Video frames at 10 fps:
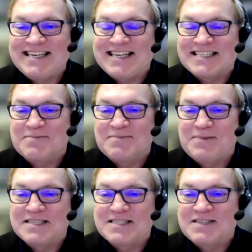and as a
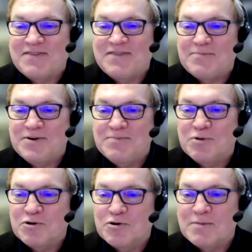business developer,
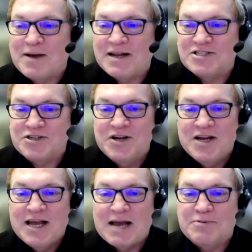program manager,
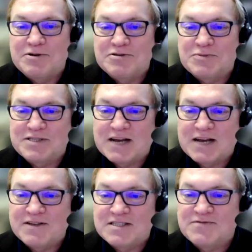and producer with tech
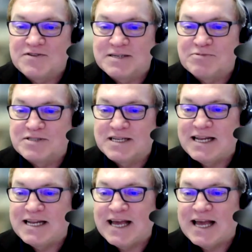festivals in Brazil
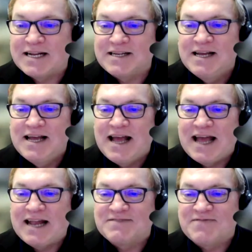and Canada.
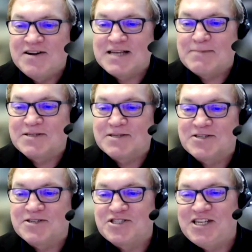And as far as I'm
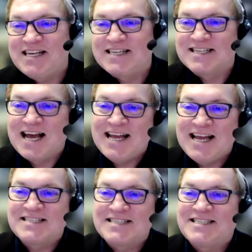concerned, she is an
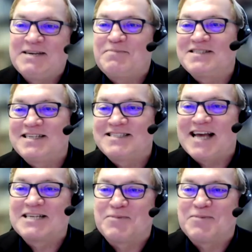IST business
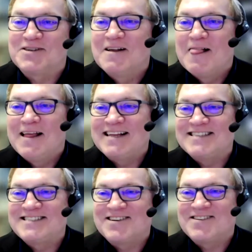expert.
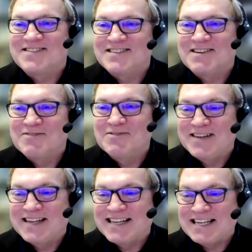And so we're
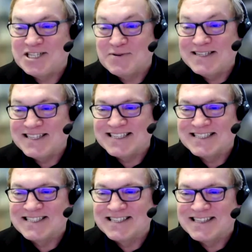really glad she went to
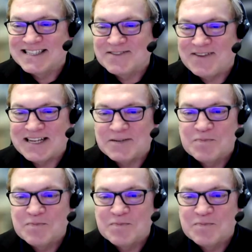this event.